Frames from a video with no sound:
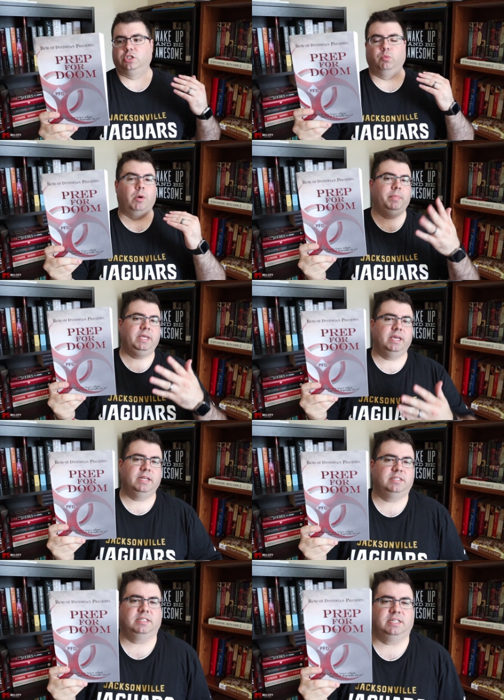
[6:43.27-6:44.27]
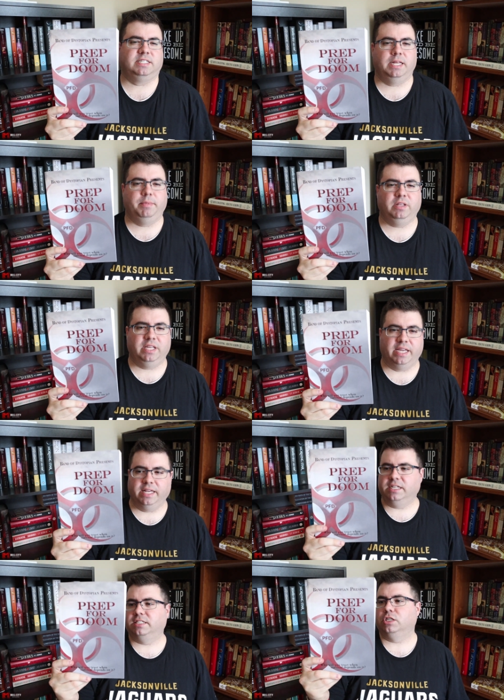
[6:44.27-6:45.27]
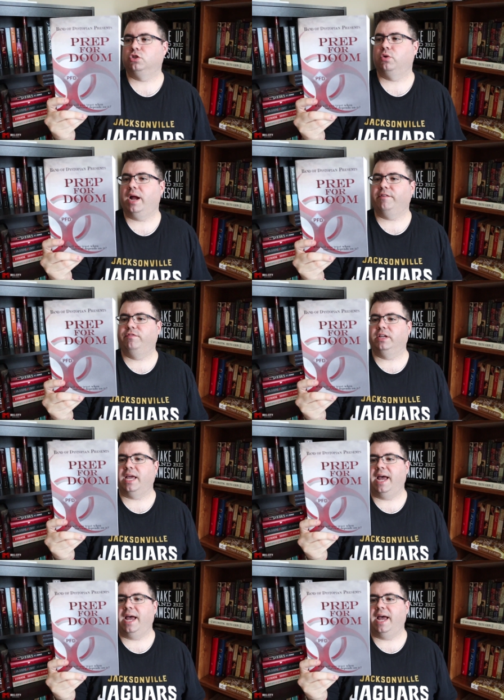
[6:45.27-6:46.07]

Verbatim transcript: So what begins as a seemingly innocent traffic